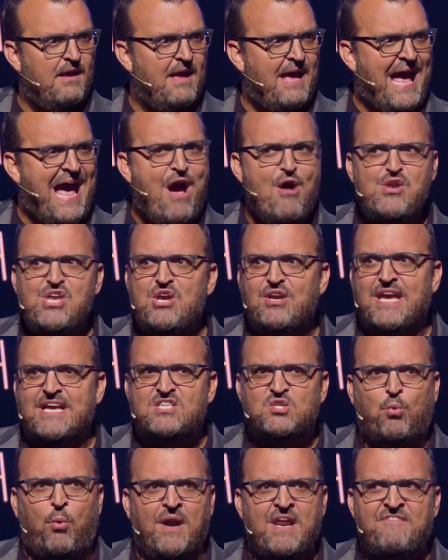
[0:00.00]
How do you get
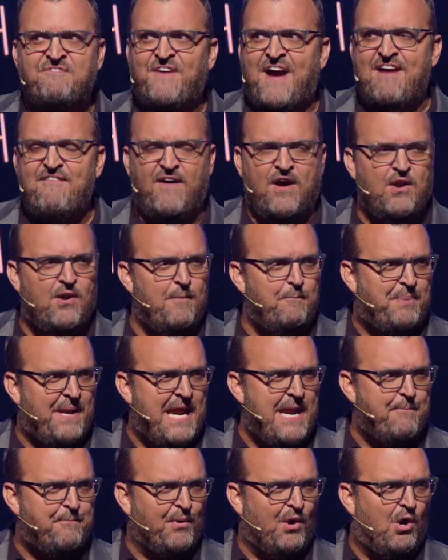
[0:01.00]
2,500
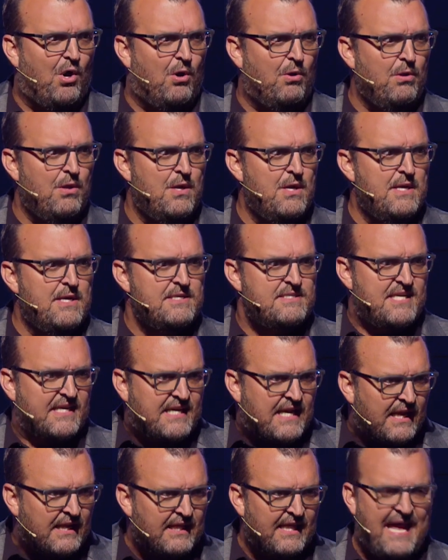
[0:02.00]
people to
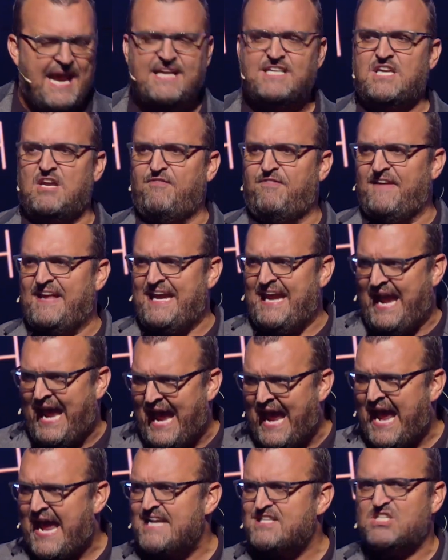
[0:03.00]
collectively
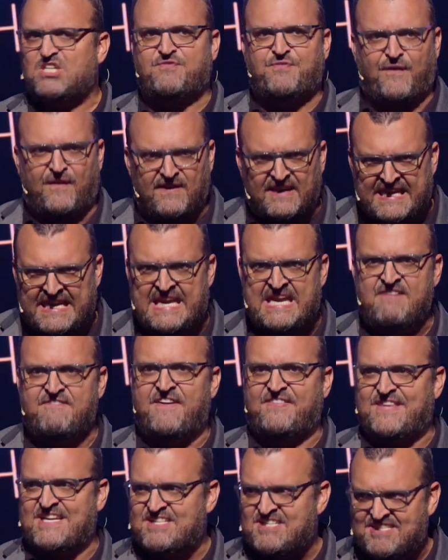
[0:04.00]
ask for leave
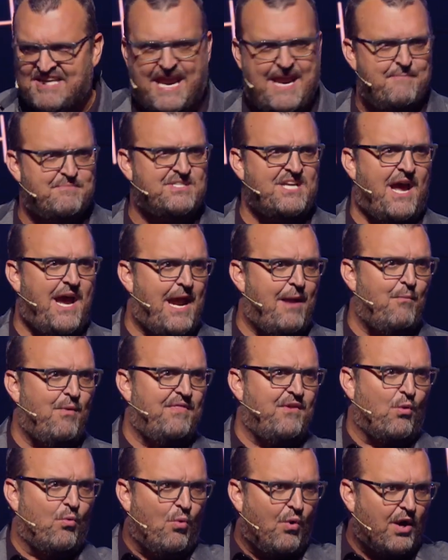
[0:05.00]
at the same time when
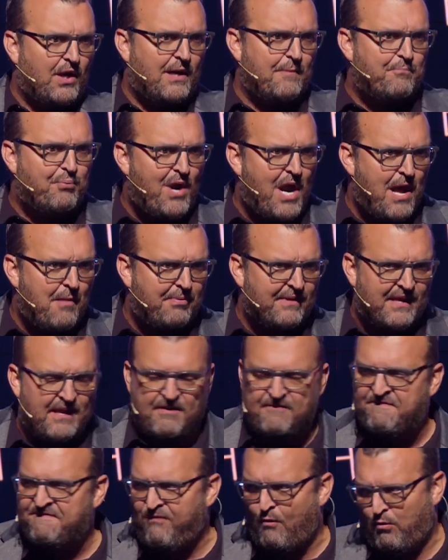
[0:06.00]
they're working probably
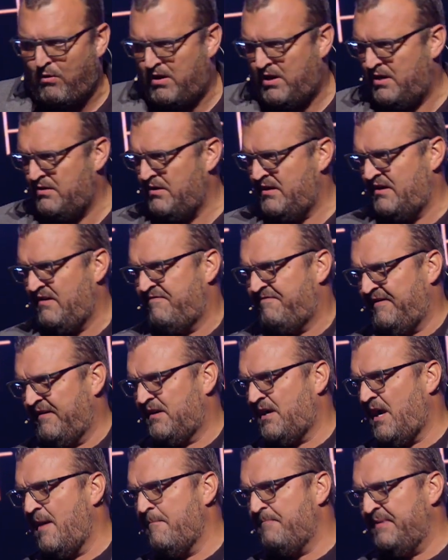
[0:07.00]
in 400 different
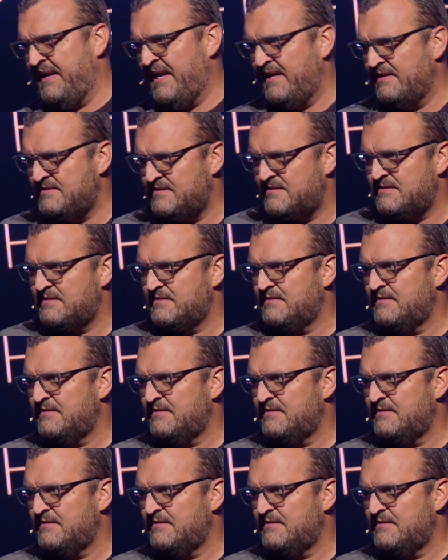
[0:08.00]
companies.